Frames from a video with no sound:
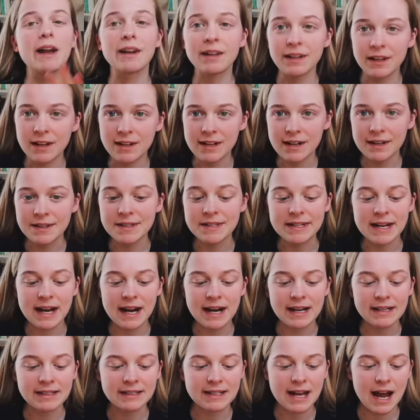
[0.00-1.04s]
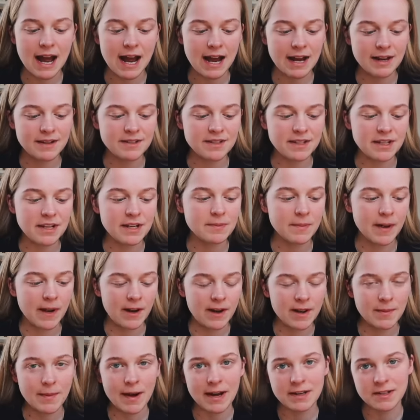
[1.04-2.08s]
I'm going to go downstairs and use my
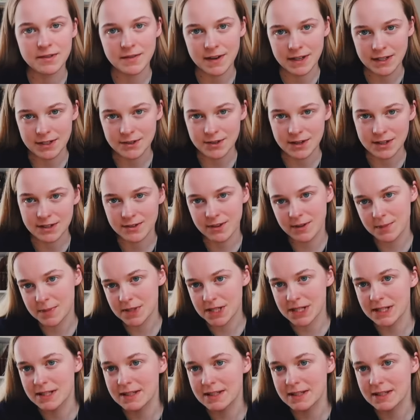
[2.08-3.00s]
iPad to find a transcription